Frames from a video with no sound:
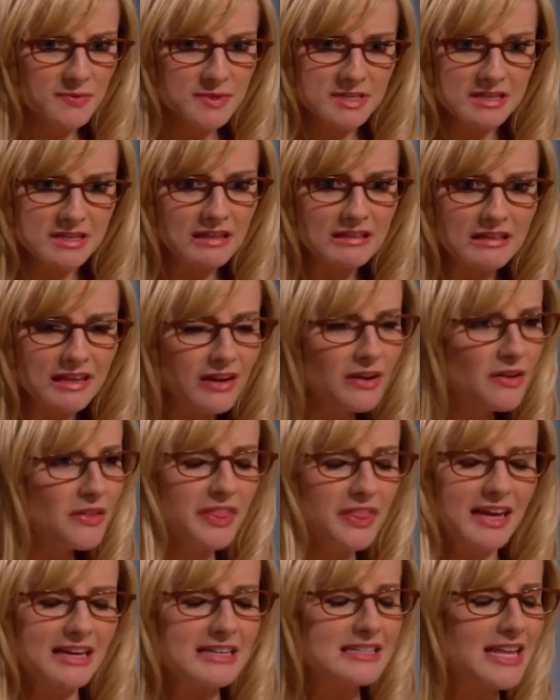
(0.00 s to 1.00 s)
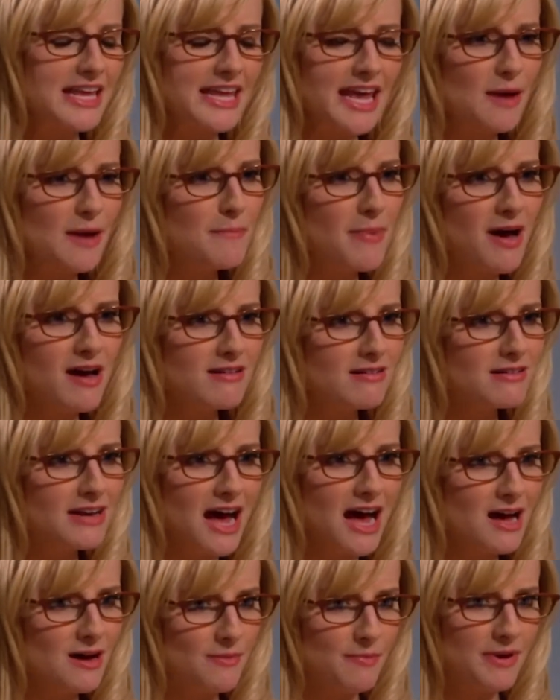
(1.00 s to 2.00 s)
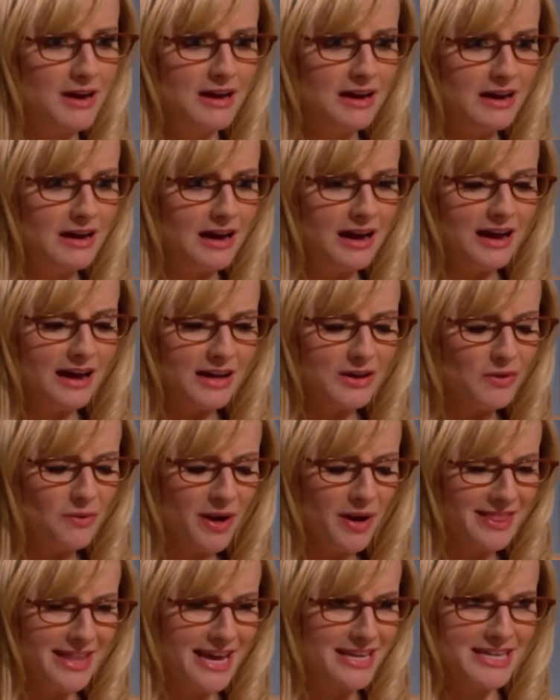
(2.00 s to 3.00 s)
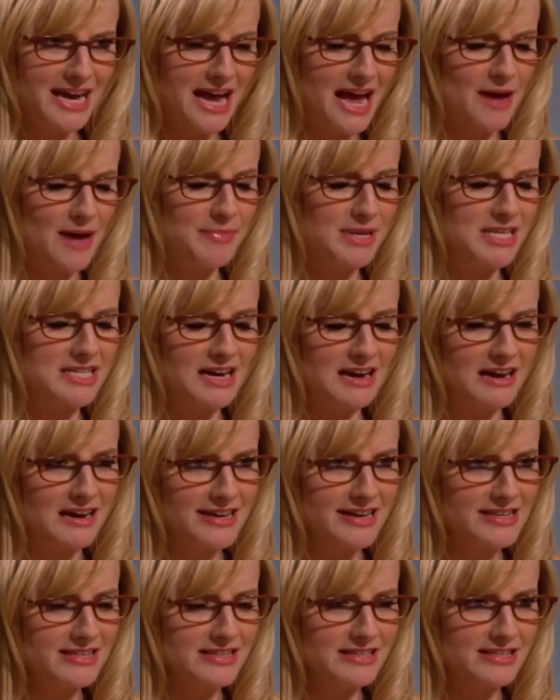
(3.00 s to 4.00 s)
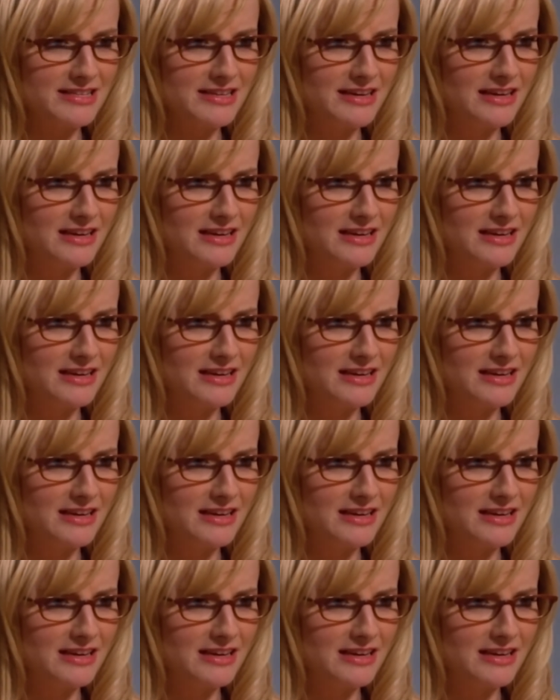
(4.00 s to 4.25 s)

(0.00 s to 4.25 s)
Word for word: It was the little things they kept bottled up. I don't want that to happen to us.